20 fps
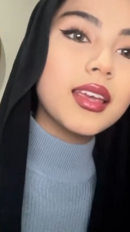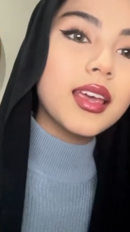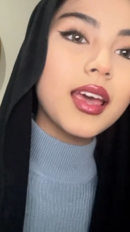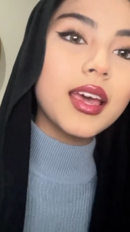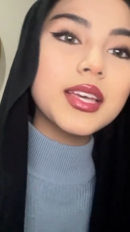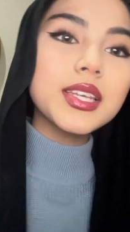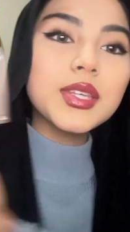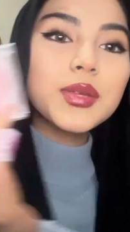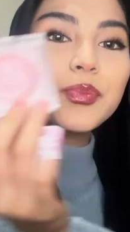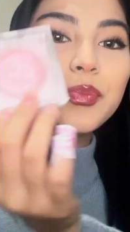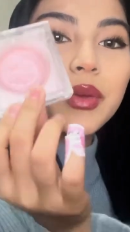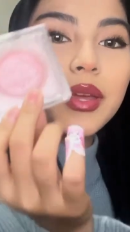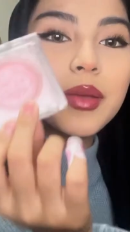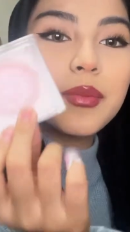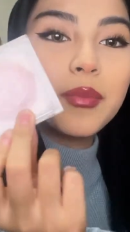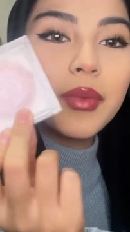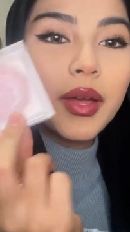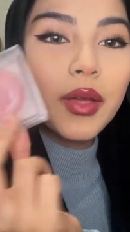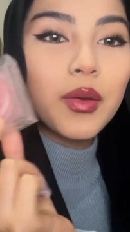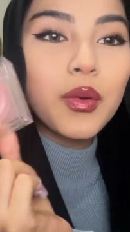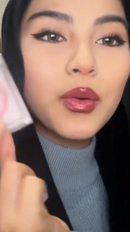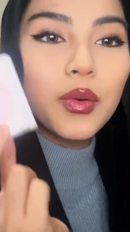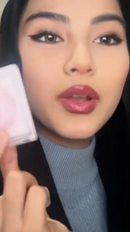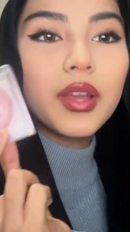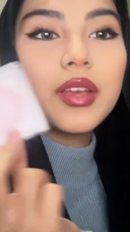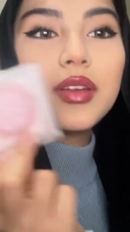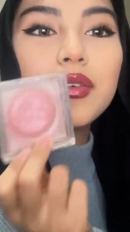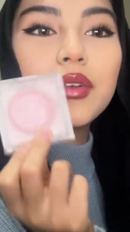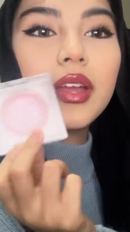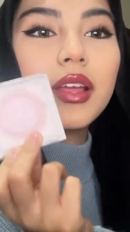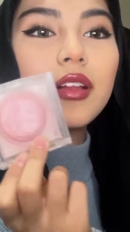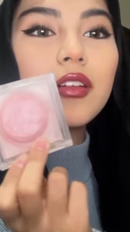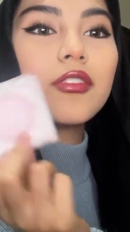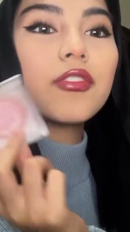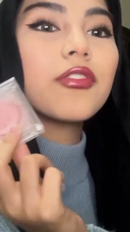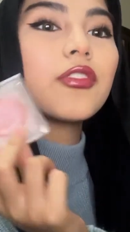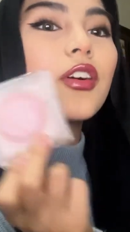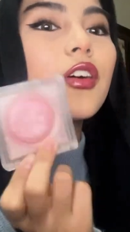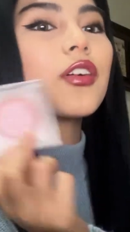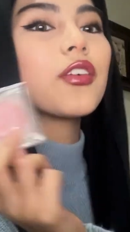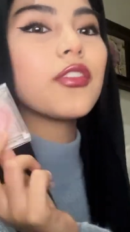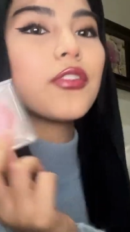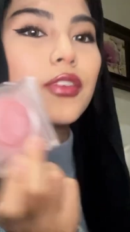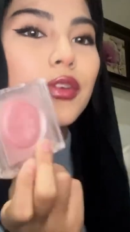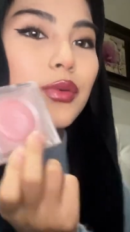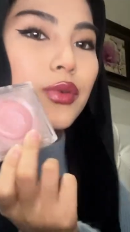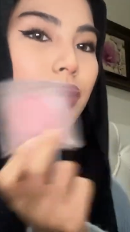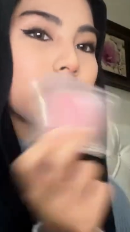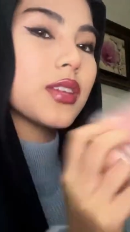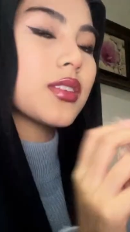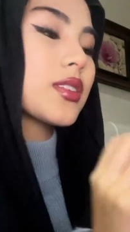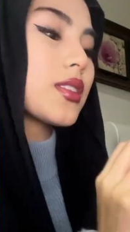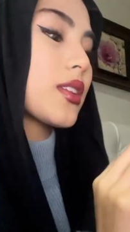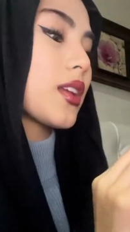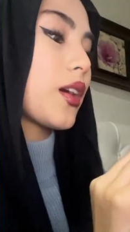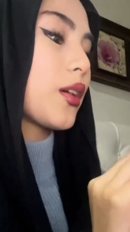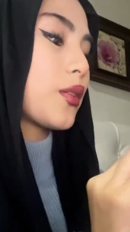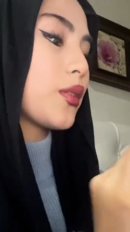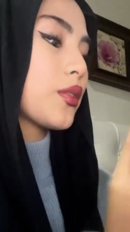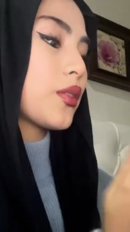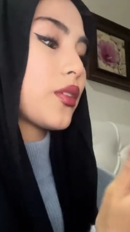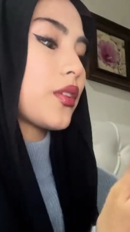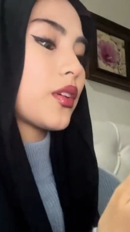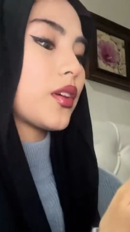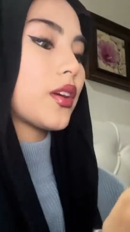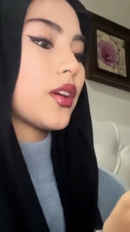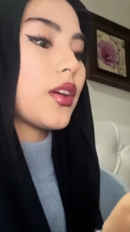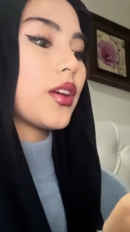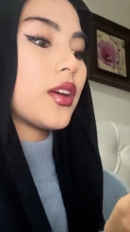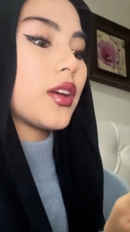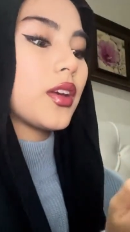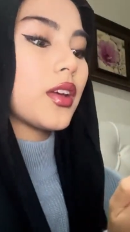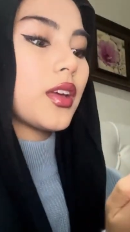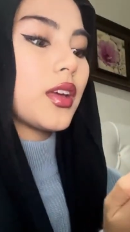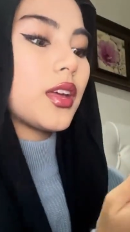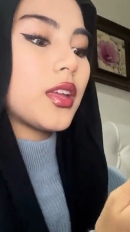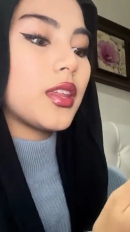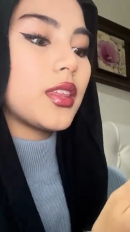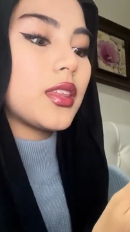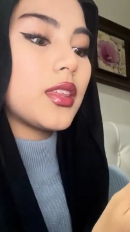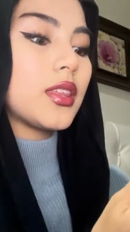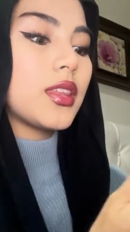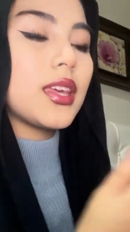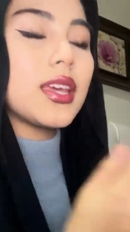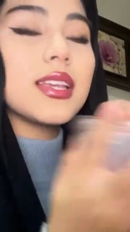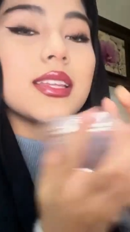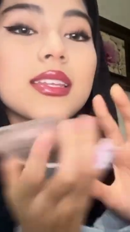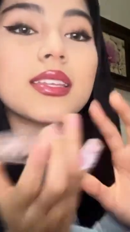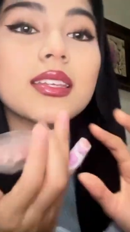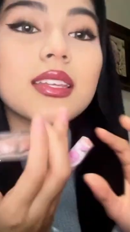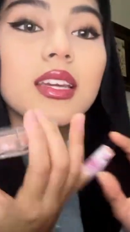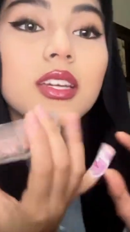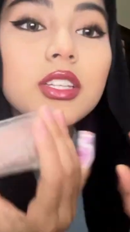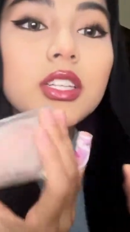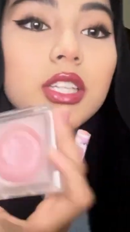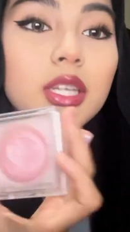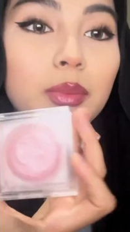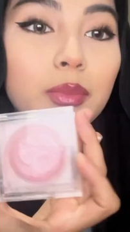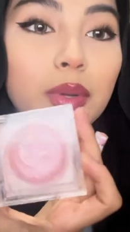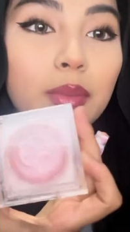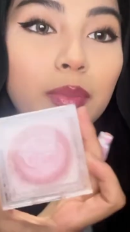has been my holy grail for a few years now. It's Shimmer